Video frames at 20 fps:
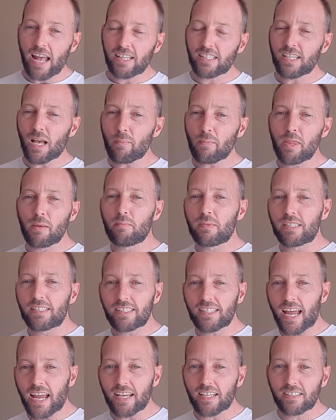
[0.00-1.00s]
and some of the
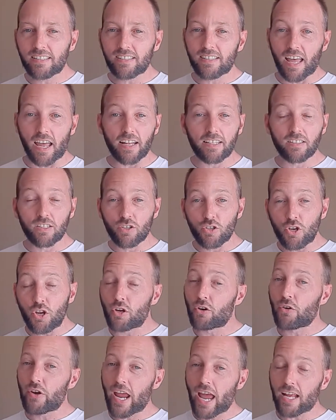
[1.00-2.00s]
mistakes that
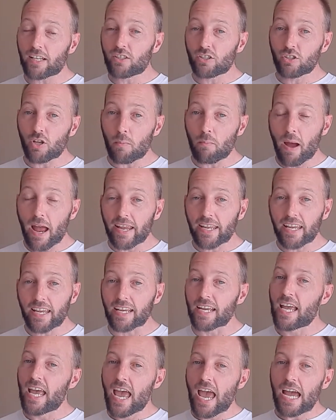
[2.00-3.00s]
new creators are
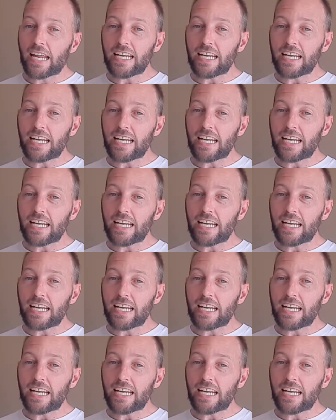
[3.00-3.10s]
making